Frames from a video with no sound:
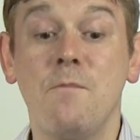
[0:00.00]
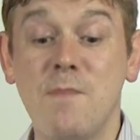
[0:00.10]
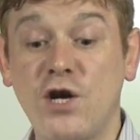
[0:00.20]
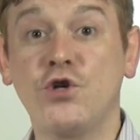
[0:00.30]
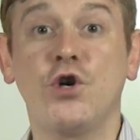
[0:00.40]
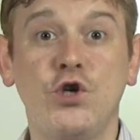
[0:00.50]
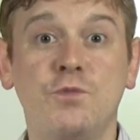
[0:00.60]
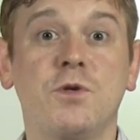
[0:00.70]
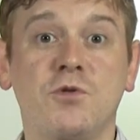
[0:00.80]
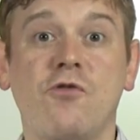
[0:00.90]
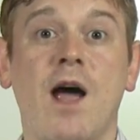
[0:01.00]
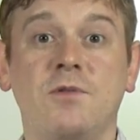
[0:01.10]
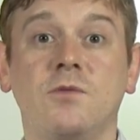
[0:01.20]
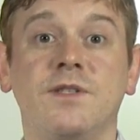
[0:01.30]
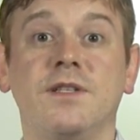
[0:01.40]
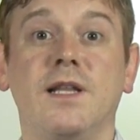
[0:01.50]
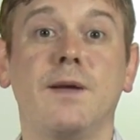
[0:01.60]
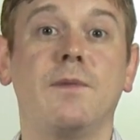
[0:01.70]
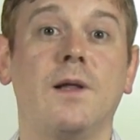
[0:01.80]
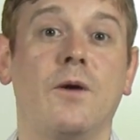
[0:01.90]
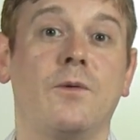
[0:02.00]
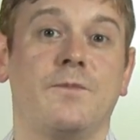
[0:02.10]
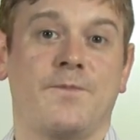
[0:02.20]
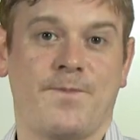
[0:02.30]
make sure you subscribe to us in the link below.